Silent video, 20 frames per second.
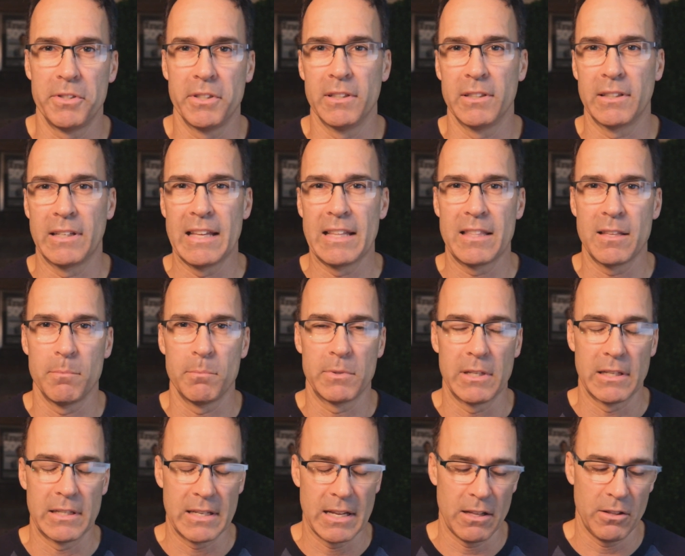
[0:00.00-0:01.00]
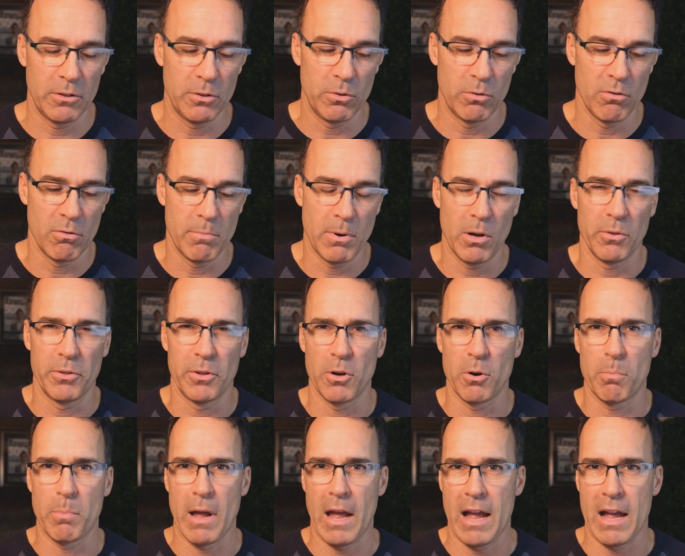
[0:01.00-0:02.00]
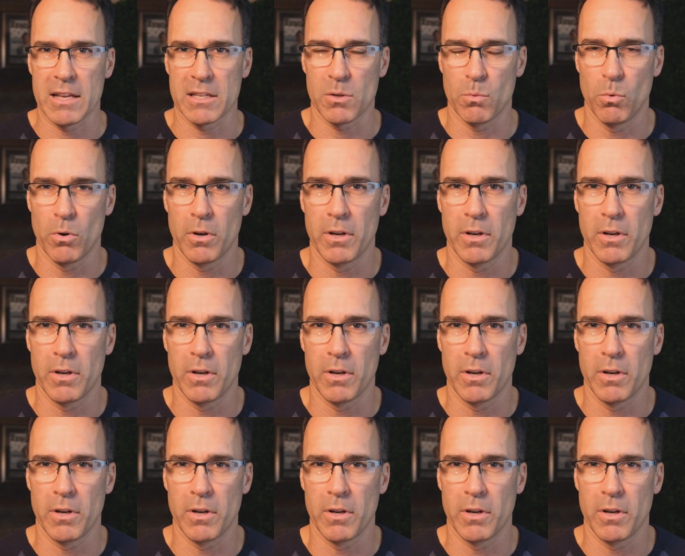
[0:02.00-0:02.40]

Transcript: to get them to tell you about their past